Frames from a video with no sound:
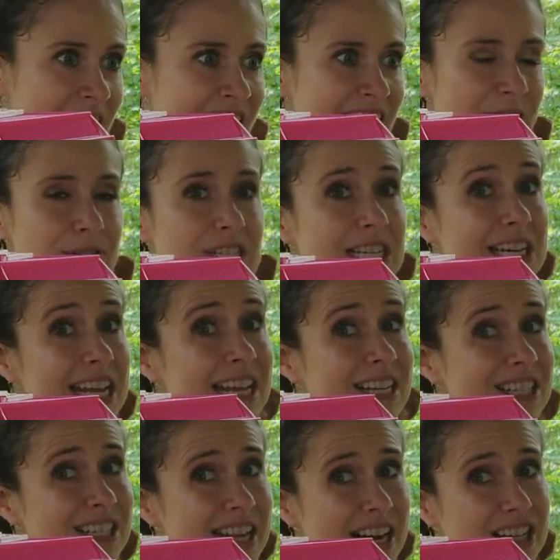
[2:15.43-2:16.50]
If it's an
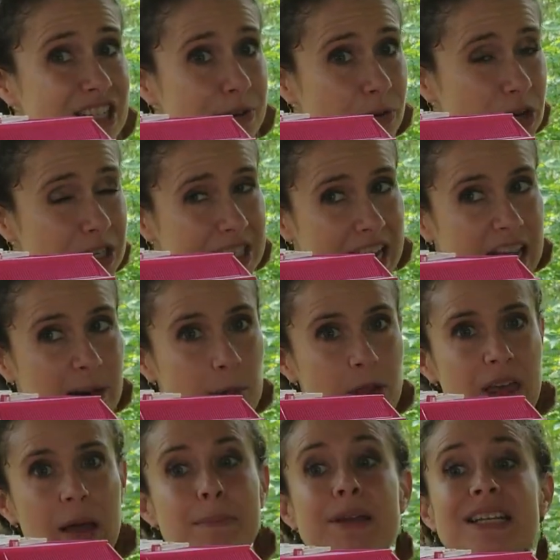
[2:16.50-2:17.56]
insectivorous animal,
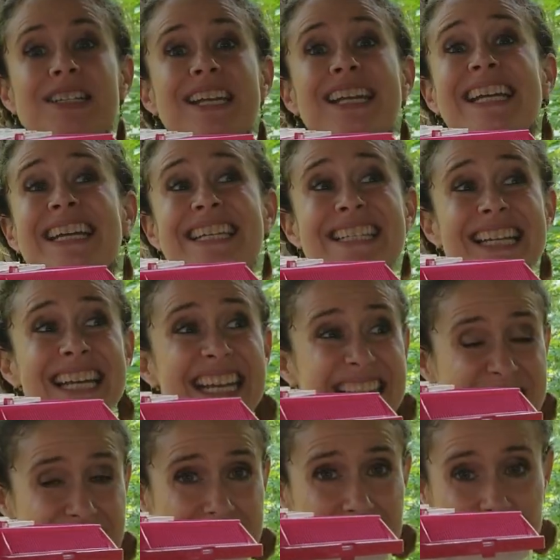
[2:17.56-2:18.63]
that means it eats
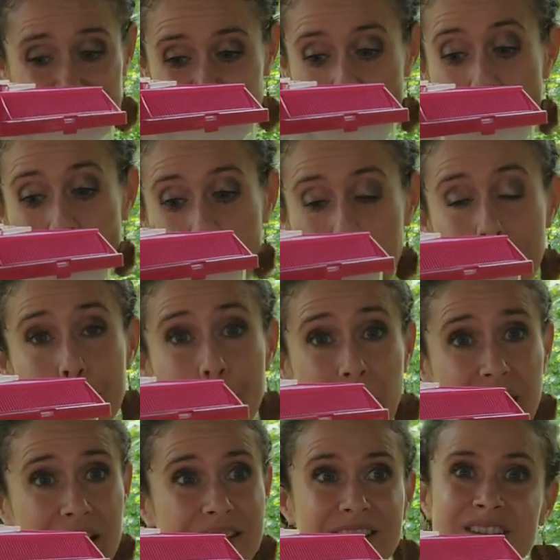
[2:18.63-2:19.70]
insects or
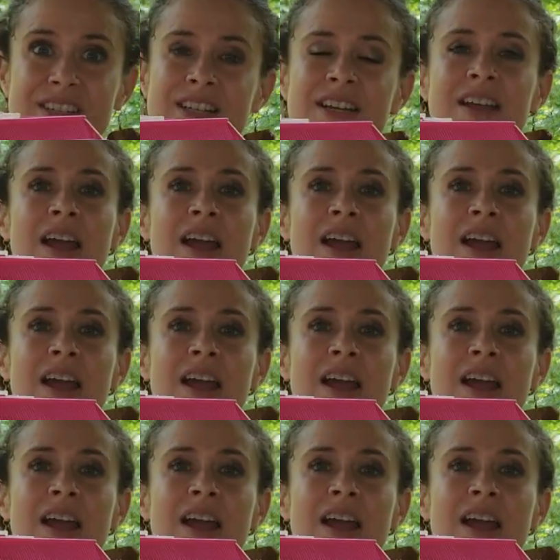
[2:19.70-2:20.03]
bugs.